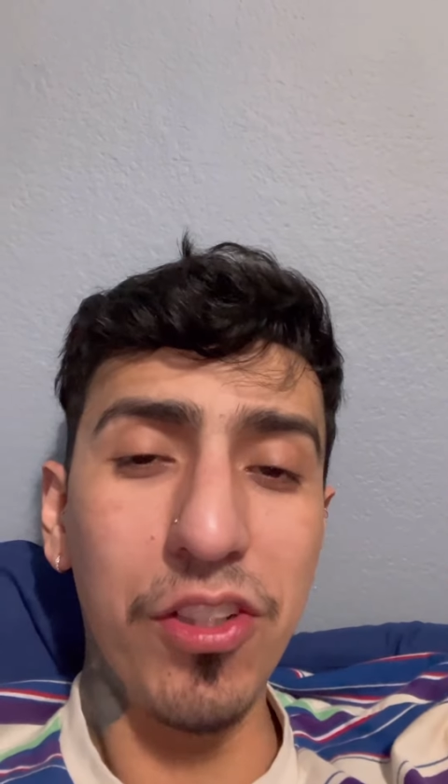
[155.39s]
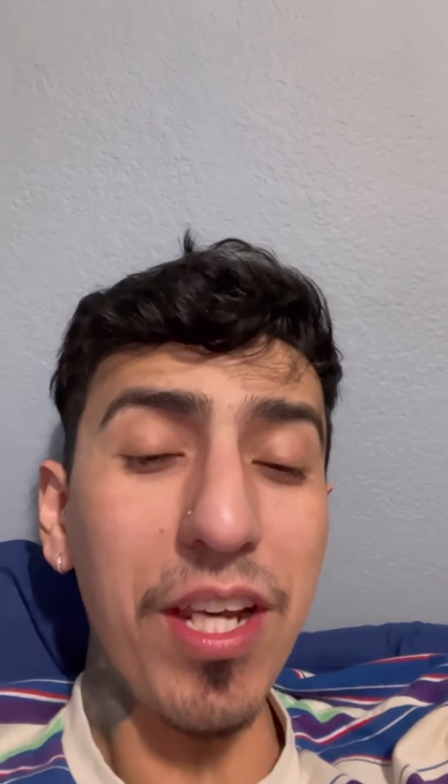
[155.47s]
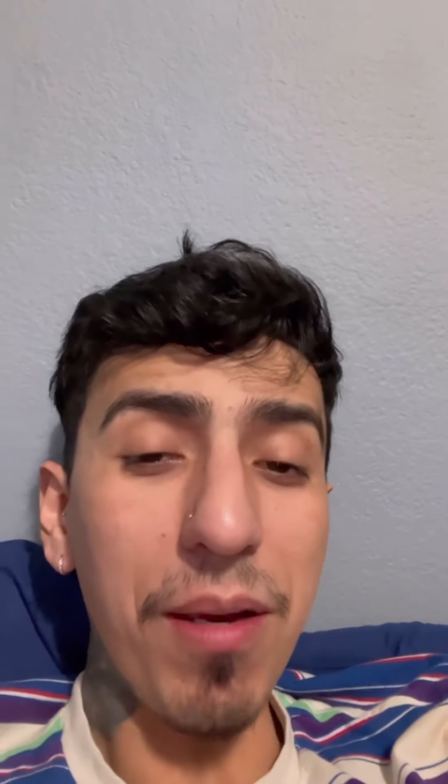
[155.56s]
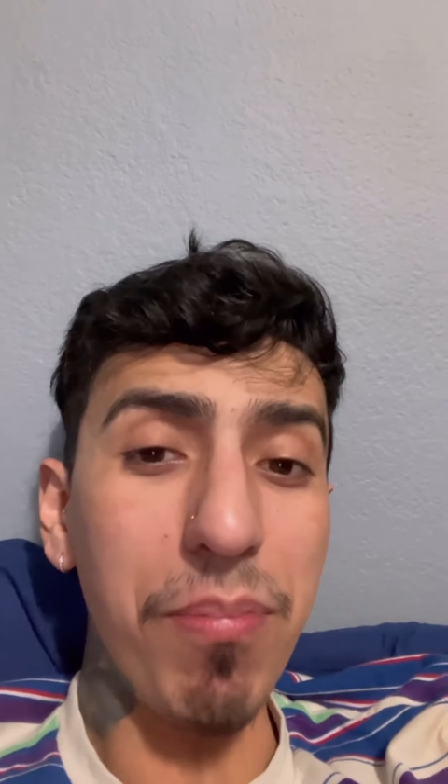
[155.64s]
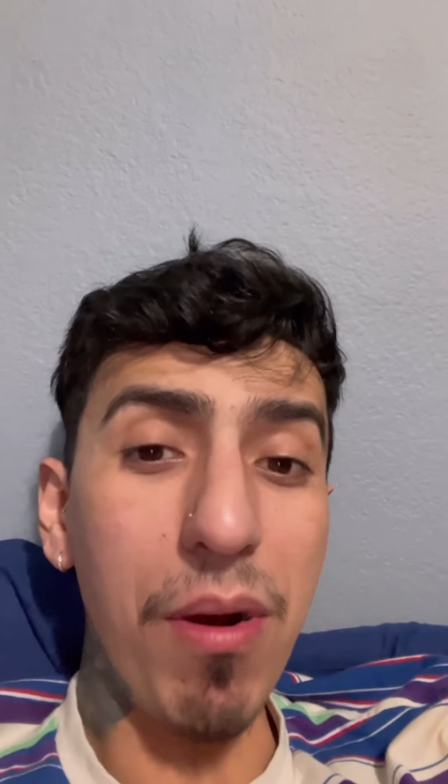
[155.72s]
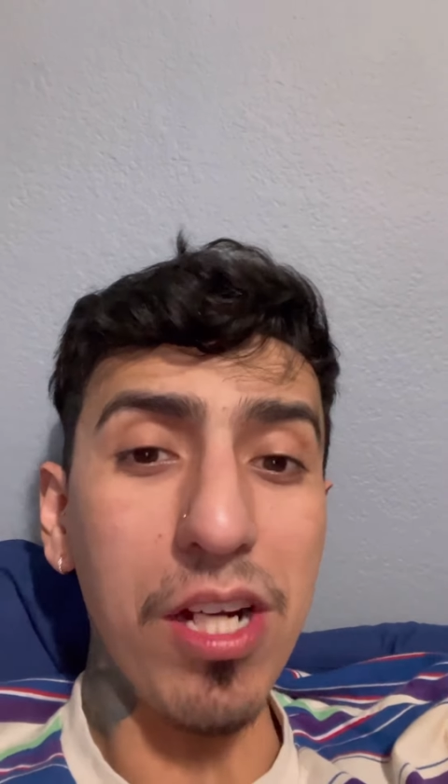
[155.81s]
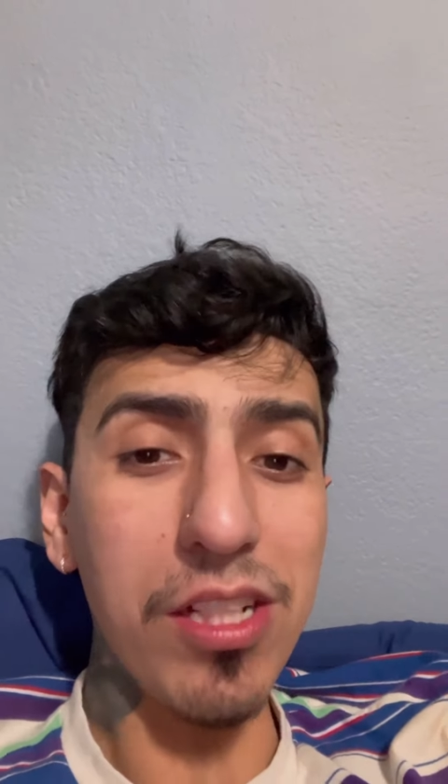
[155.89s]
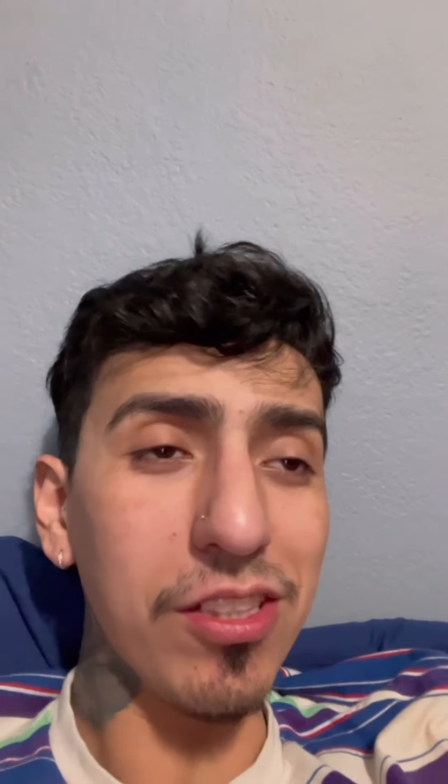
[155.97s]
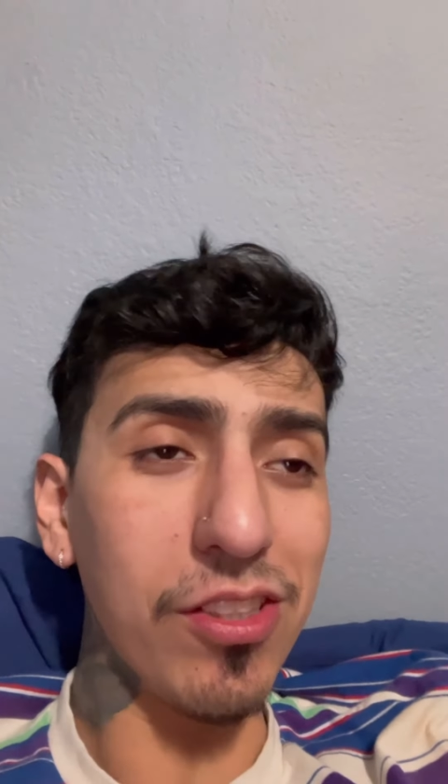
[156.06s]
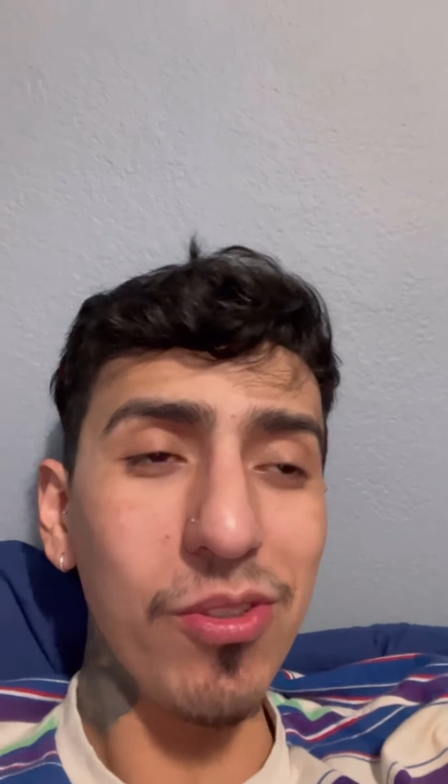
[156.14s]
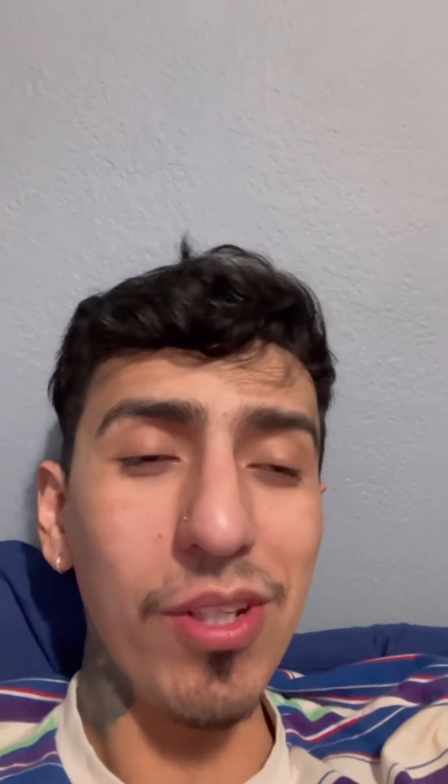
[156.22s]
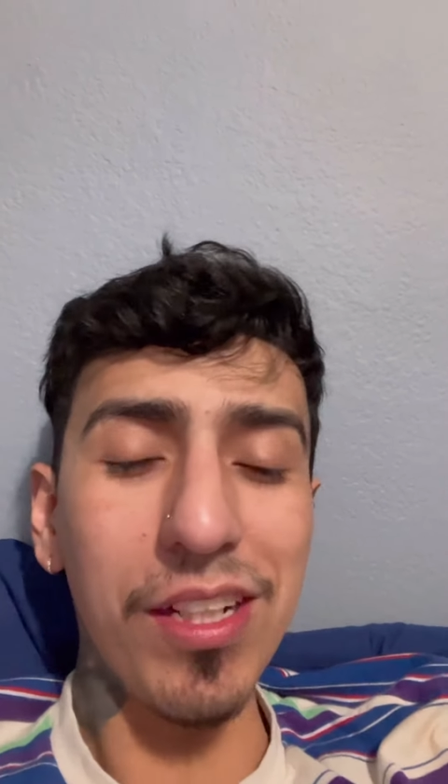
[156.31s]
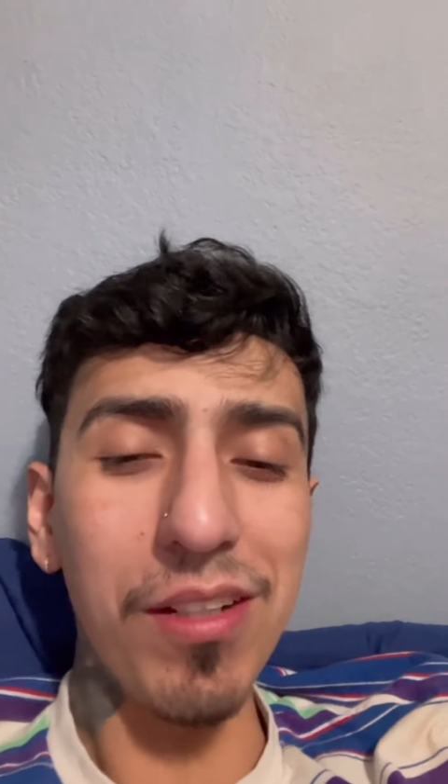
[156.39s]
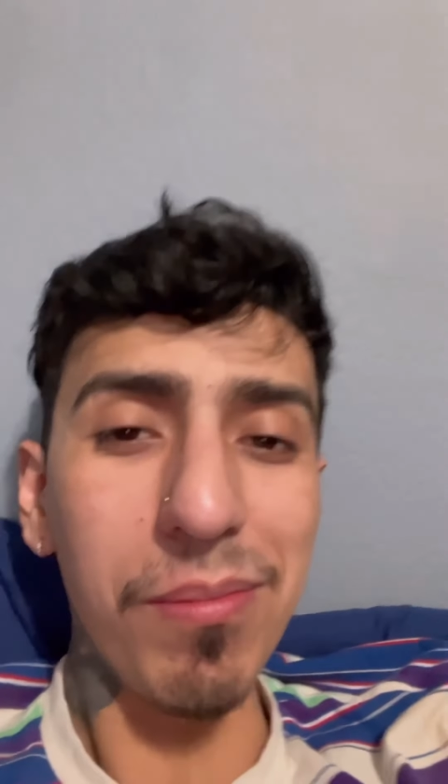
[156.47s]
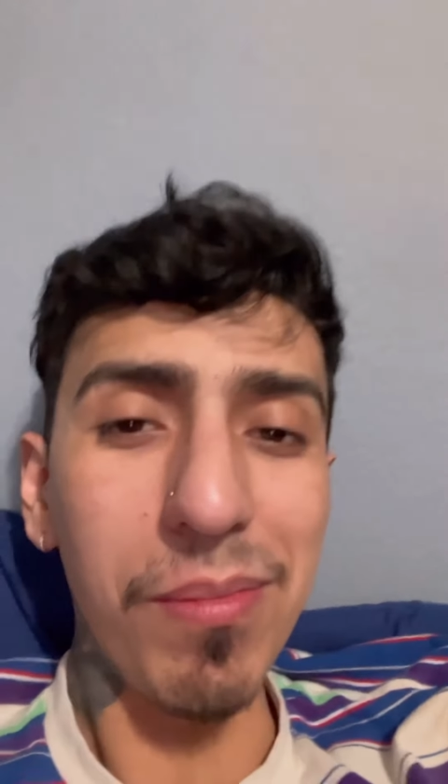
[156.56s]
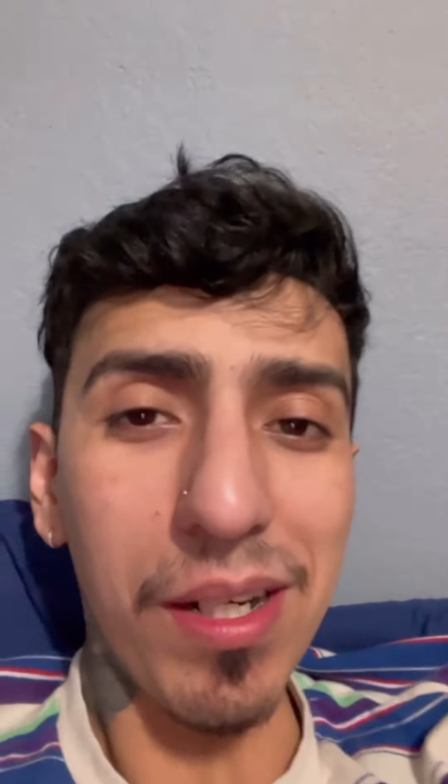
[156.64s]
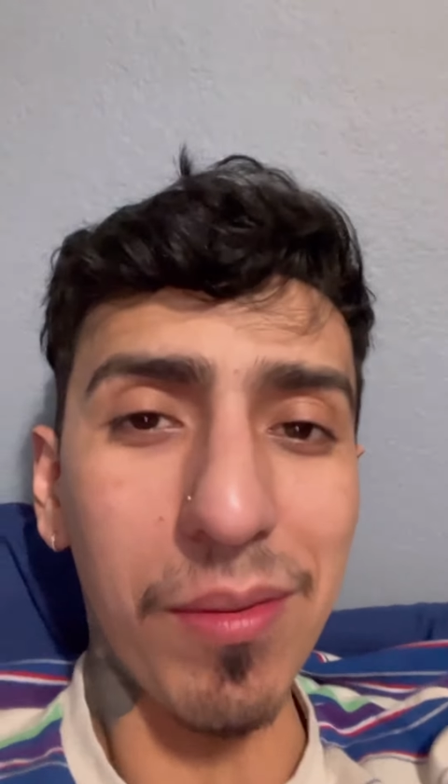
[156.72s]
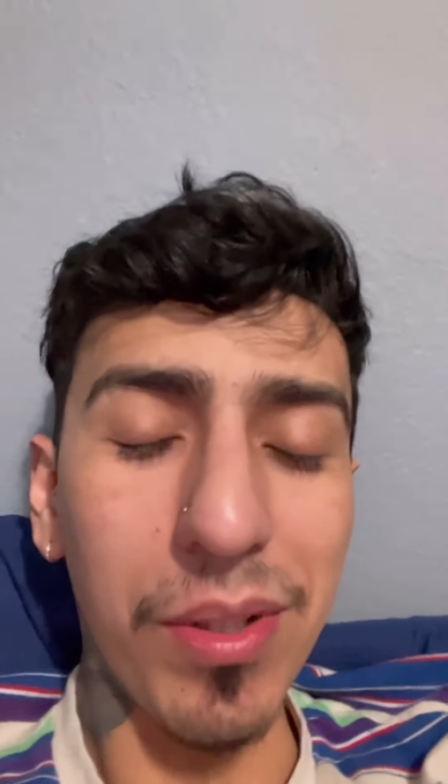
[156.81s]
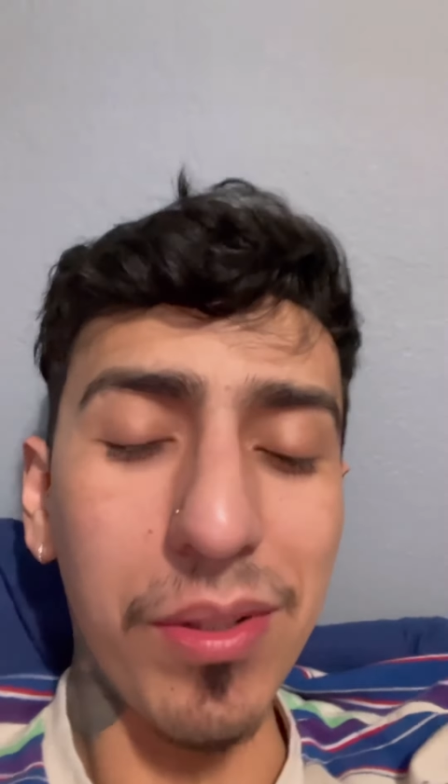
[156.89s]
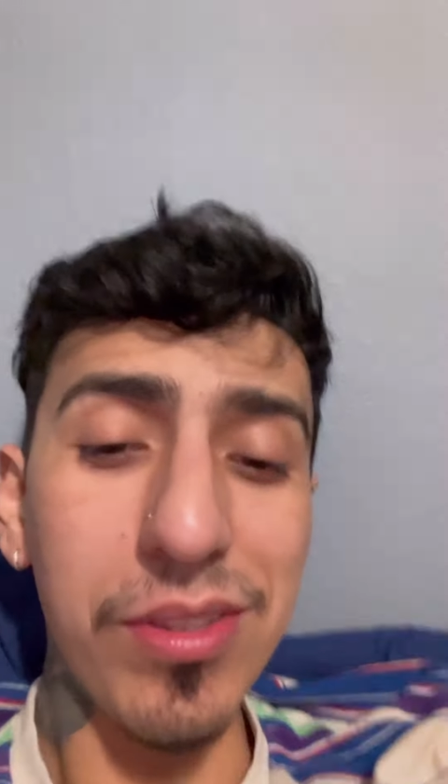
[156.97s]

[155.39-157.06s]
get boxed and you ain't coming back, bro.